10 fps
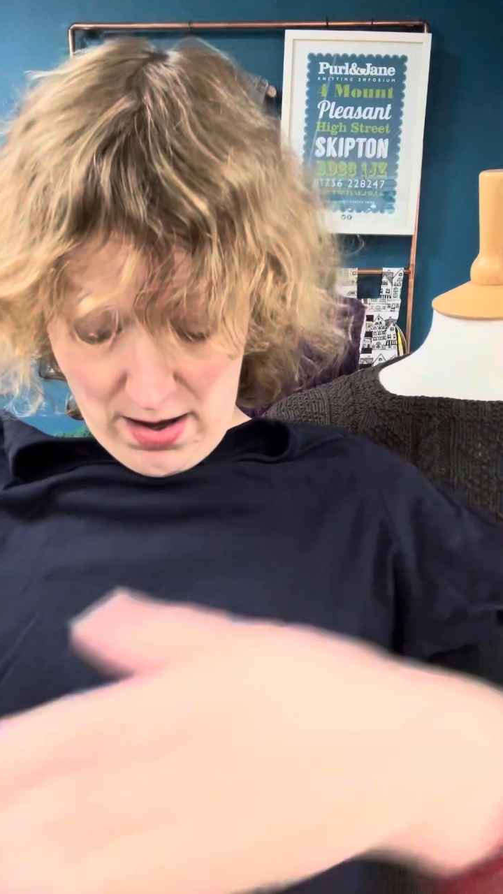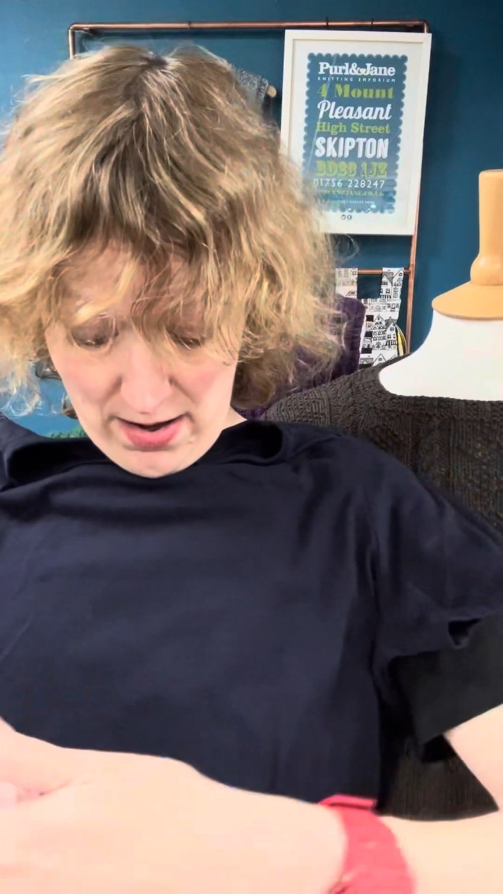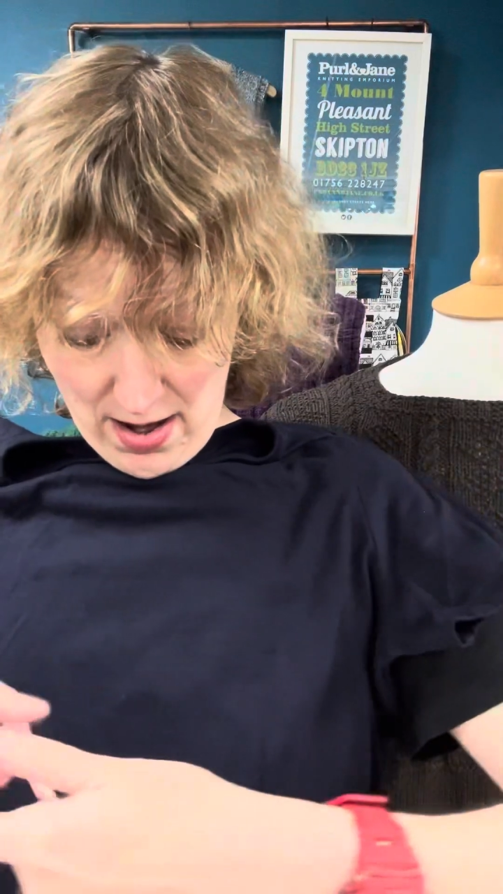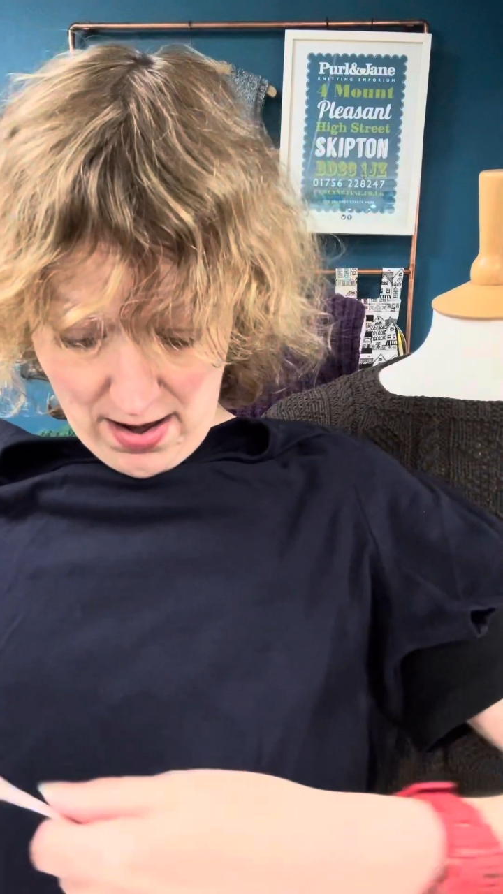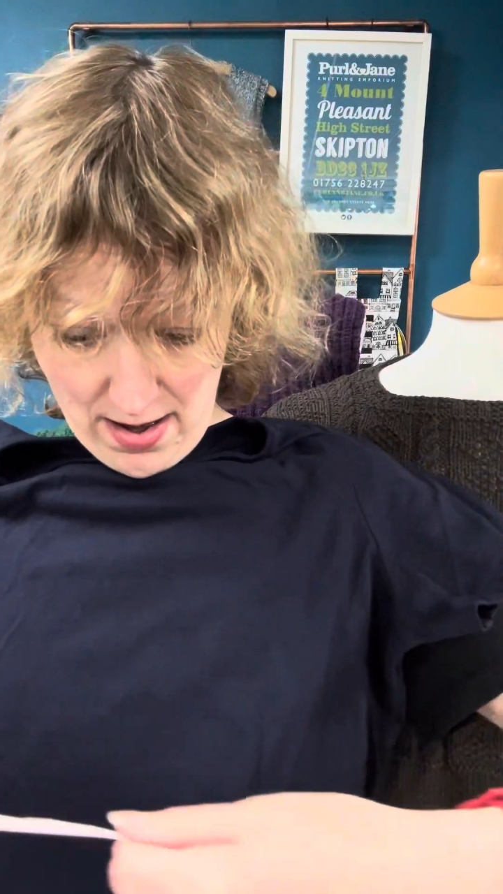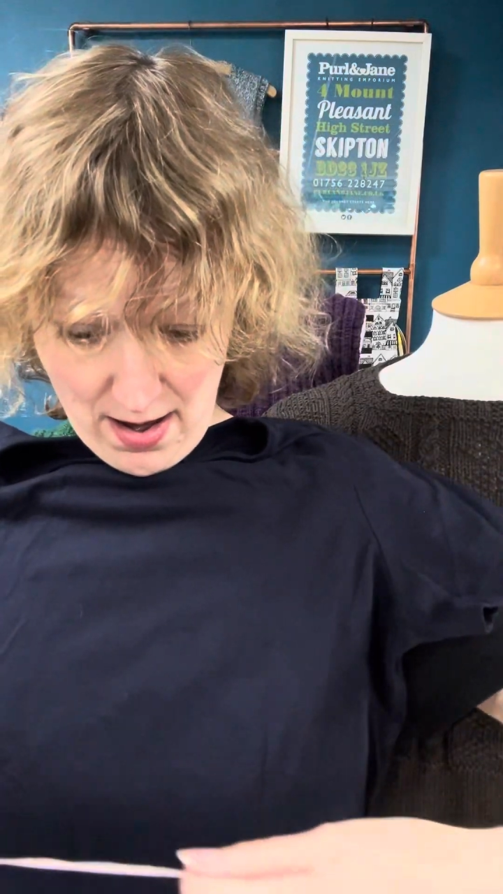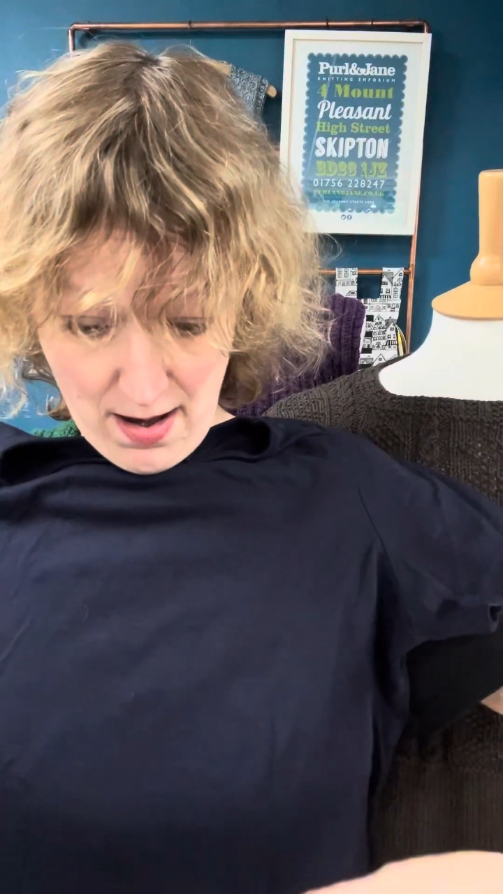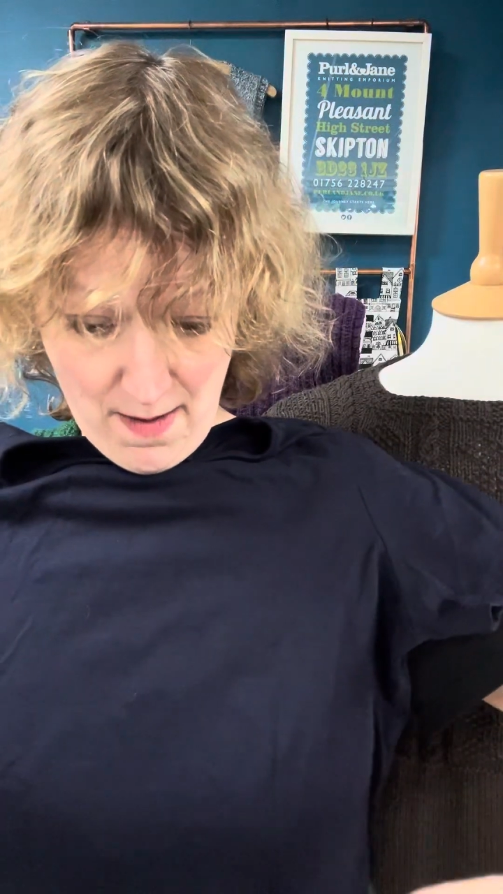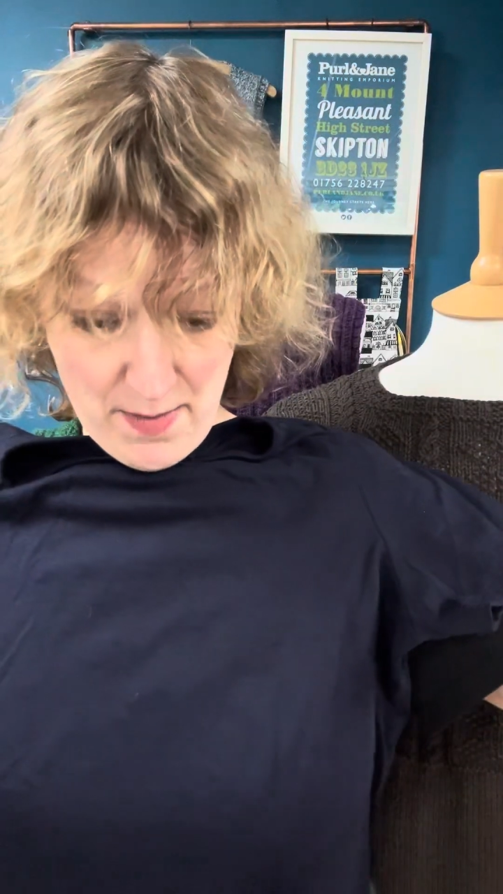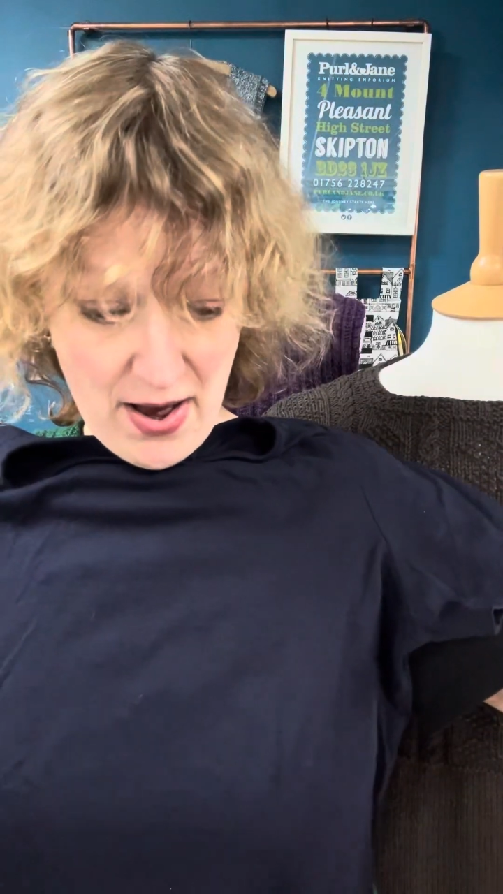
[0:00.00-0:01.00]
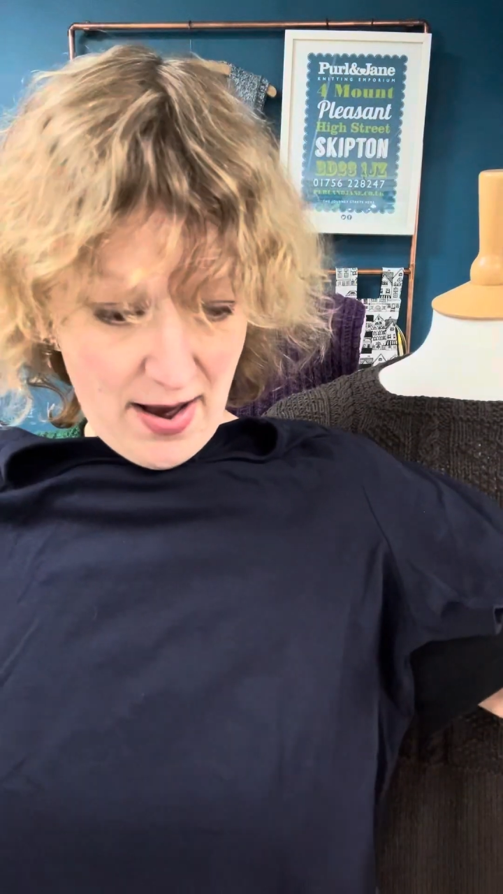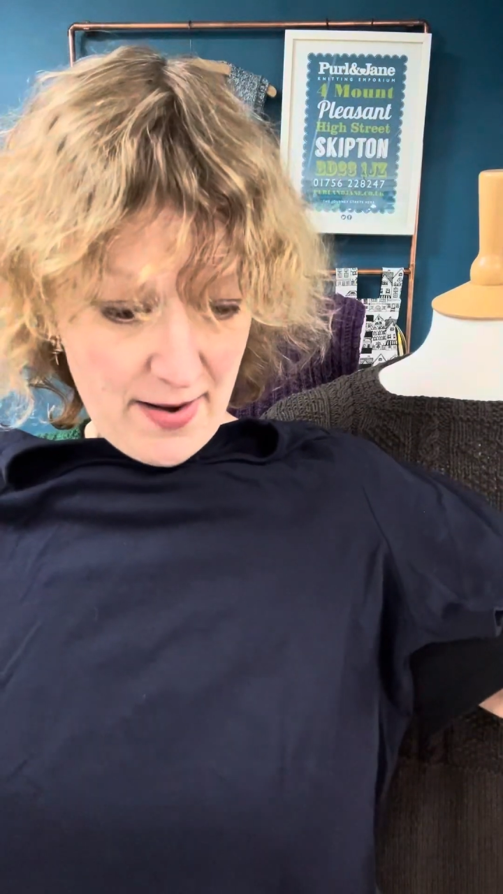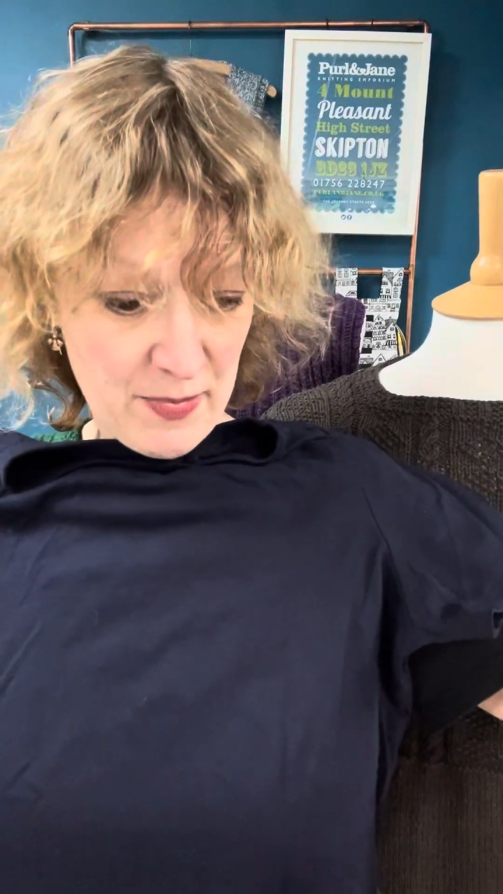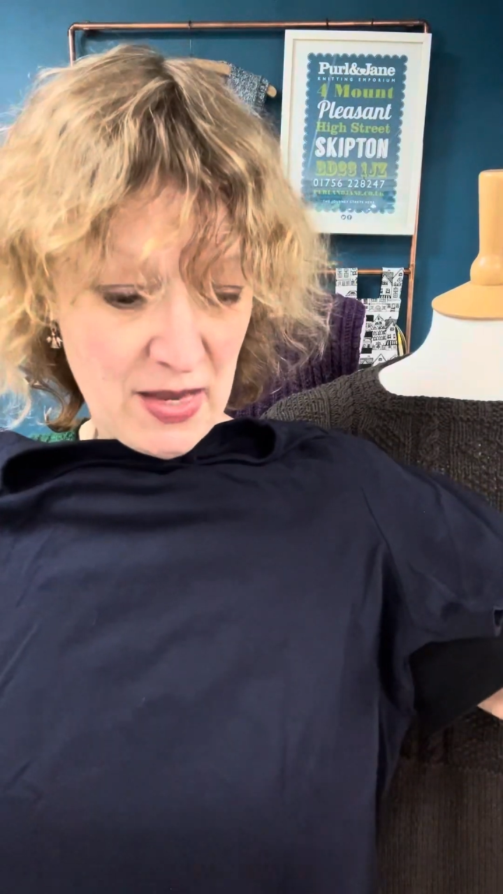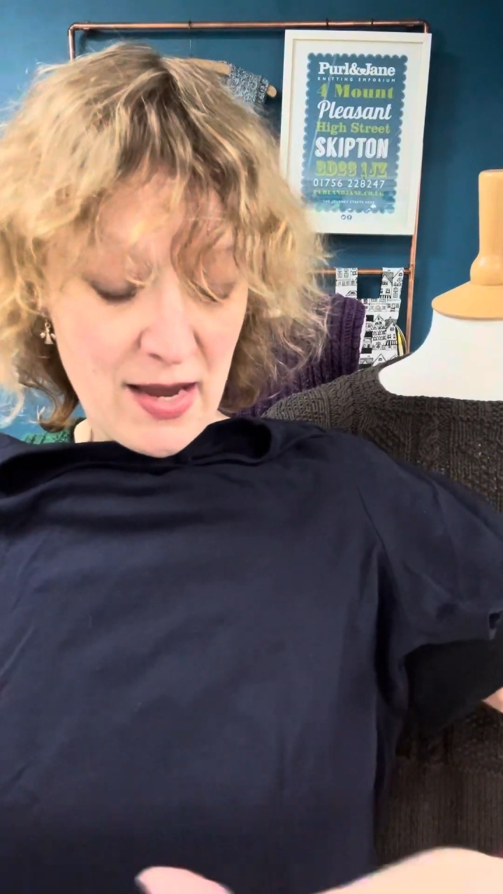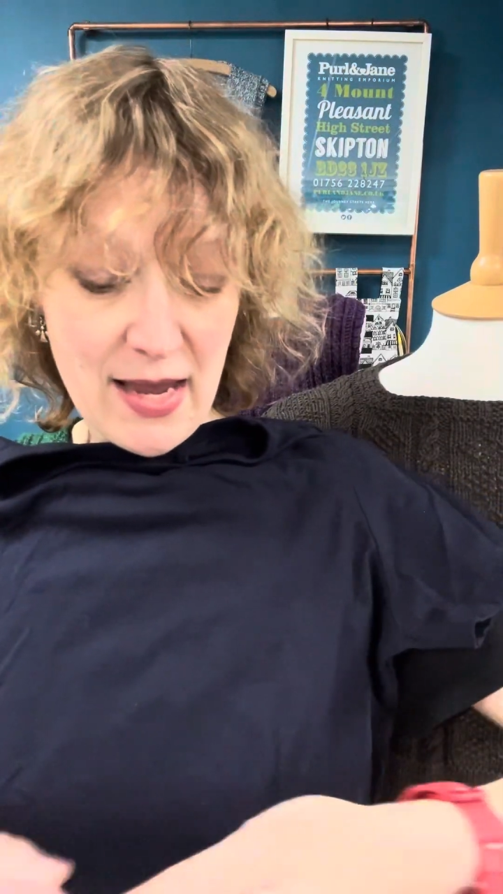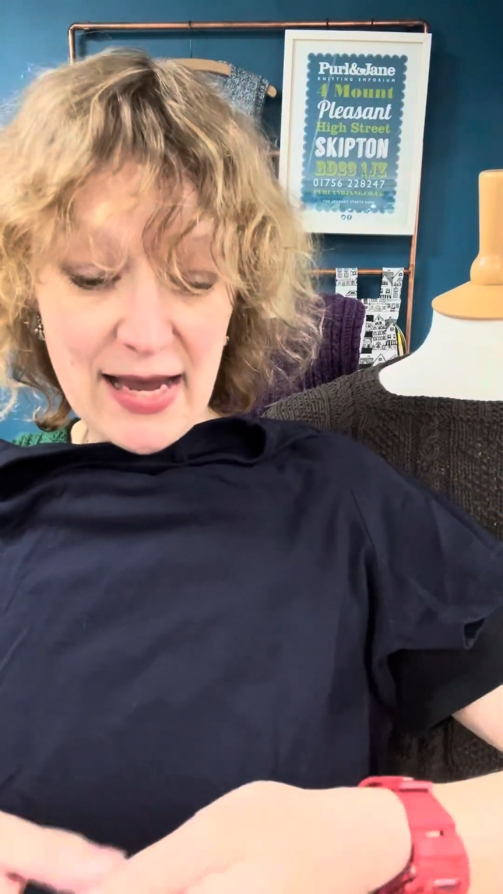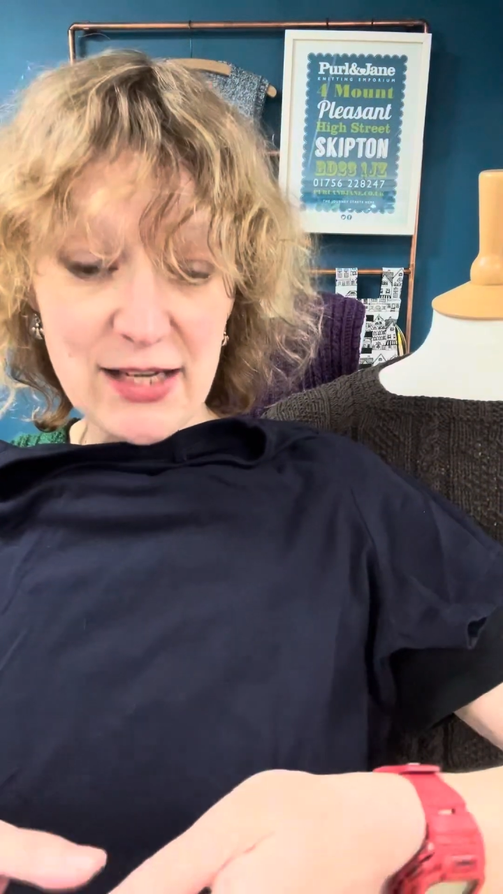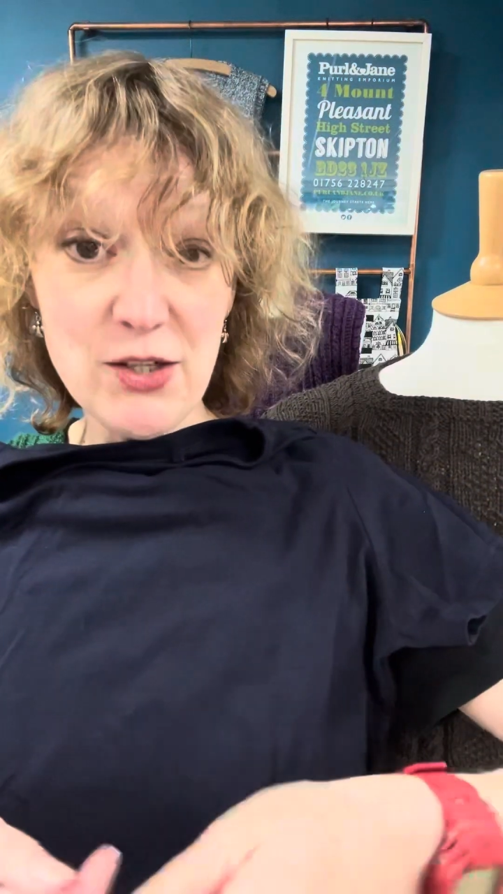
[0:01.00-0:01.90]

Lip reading: standing up, and